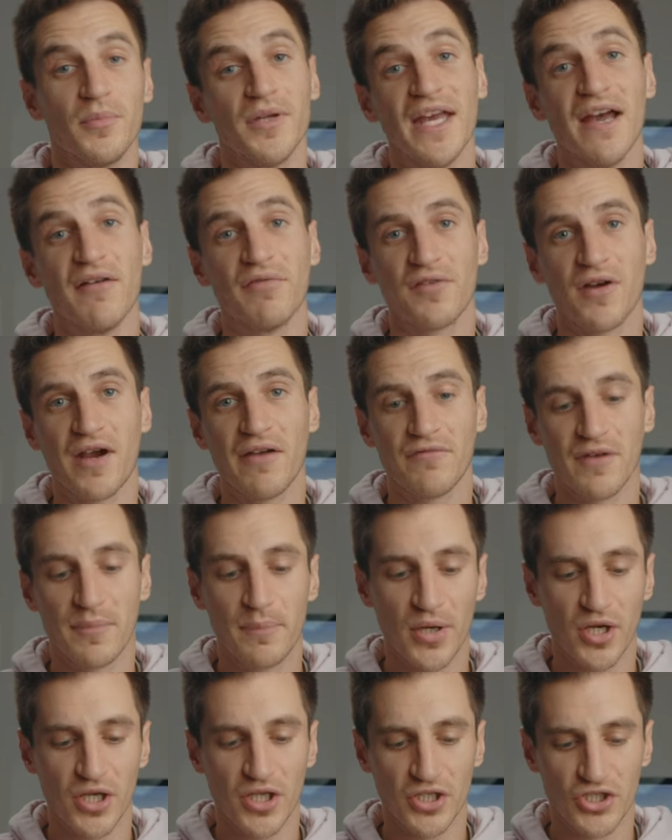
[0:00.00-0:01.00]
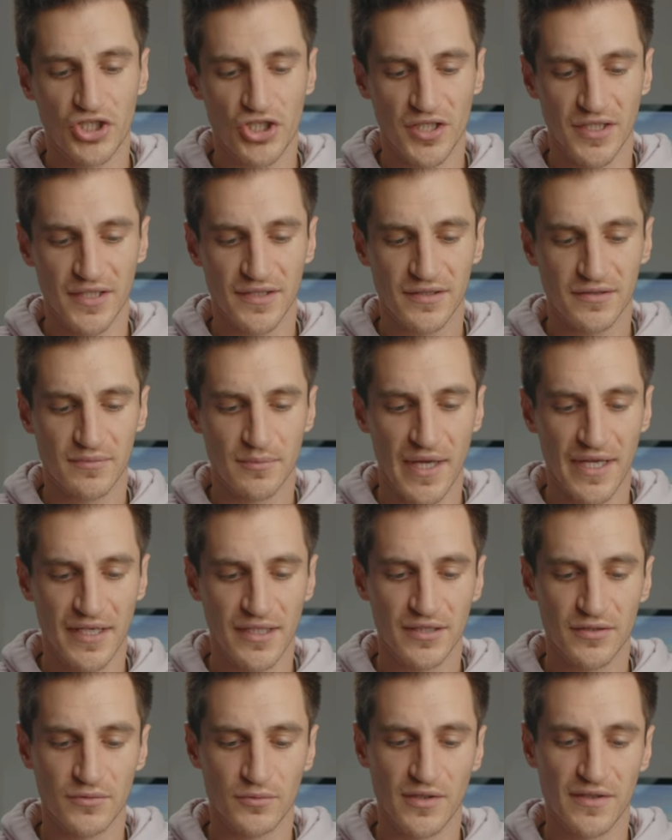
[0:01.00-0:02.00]
But yeah, for every purchase
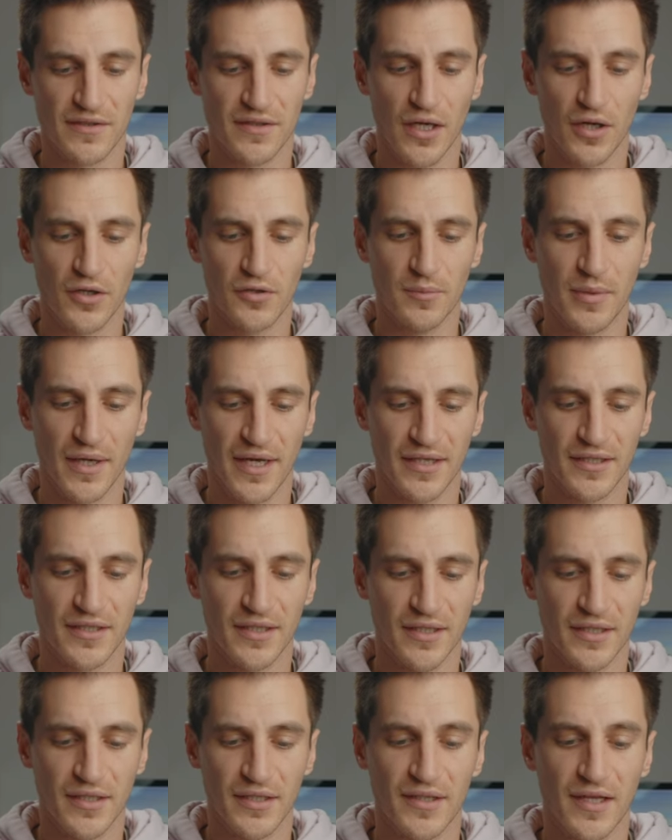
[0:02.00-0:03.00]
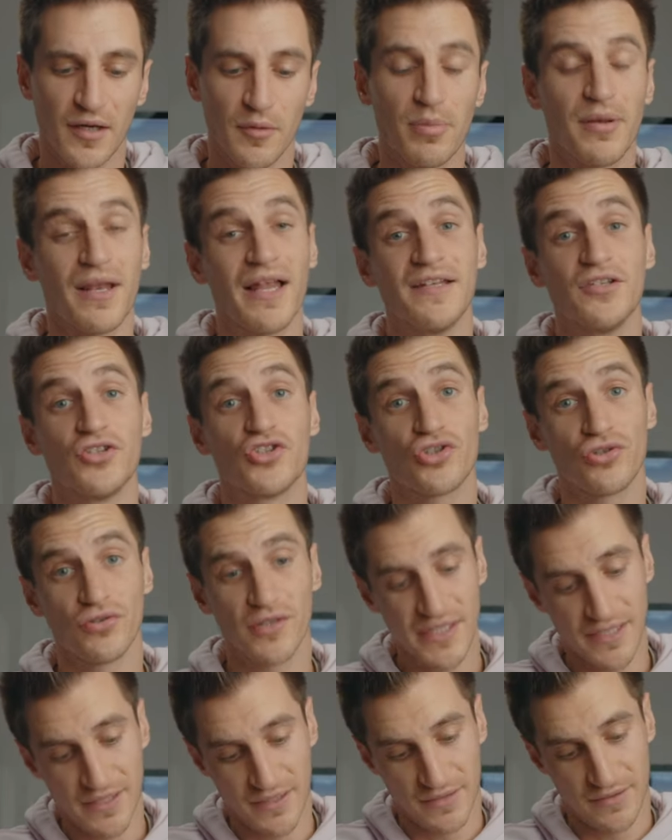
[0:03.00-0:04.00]
made with Gobe, they'll plant
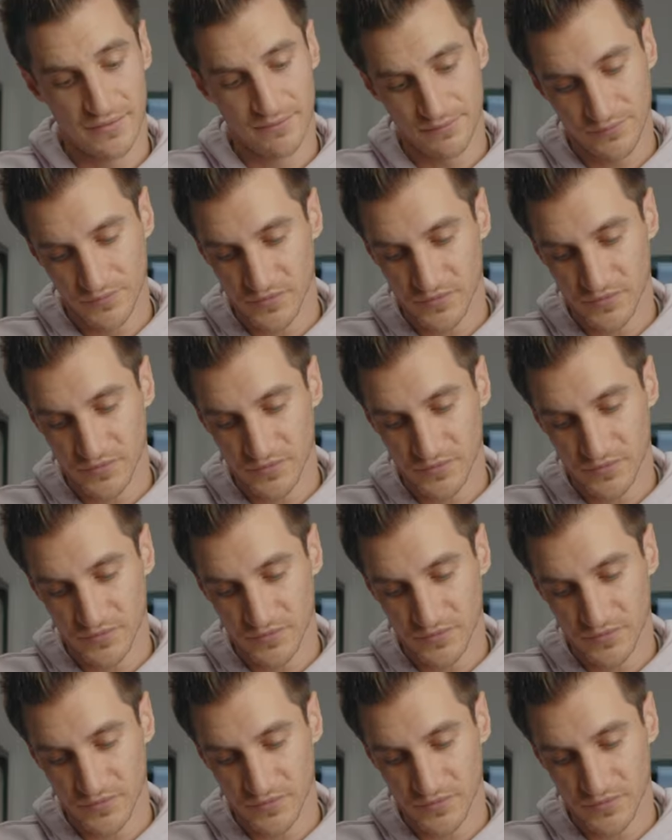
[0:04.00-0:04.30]
trees.